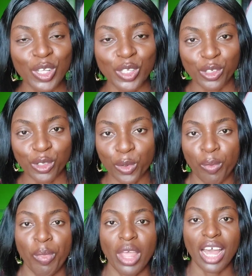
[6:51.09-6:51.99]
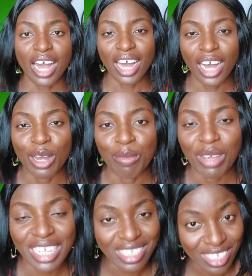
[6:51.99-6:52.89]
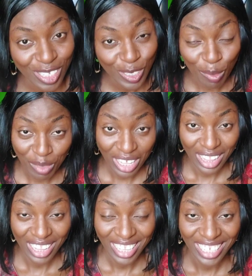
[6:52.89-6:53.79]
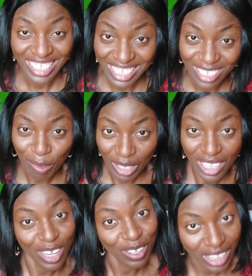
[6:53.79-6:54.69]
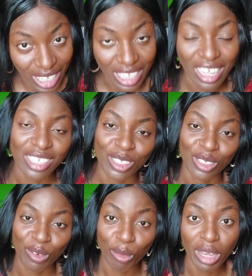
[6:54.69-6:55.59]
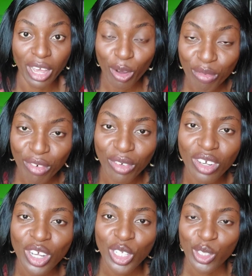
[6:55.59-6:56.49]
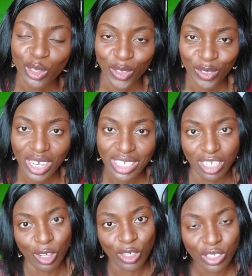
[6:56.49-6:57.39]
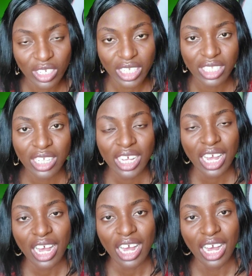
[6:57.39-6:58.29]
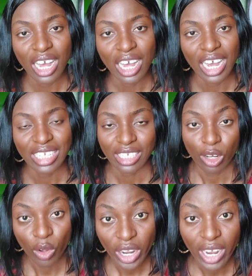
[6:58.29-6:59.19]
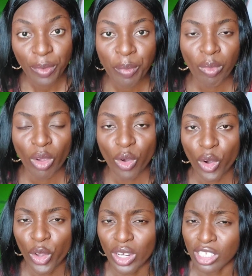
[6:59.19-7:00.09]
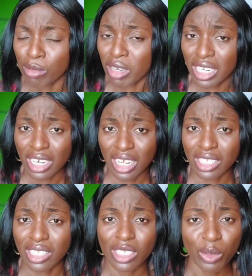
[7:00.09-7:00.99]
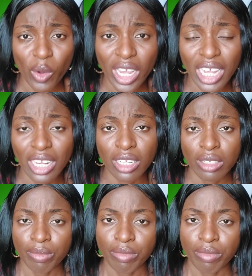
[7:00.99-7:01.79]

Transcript: So is this something that you think that will be helpful to you as a law student, as a lawyer, or you are somebody that is working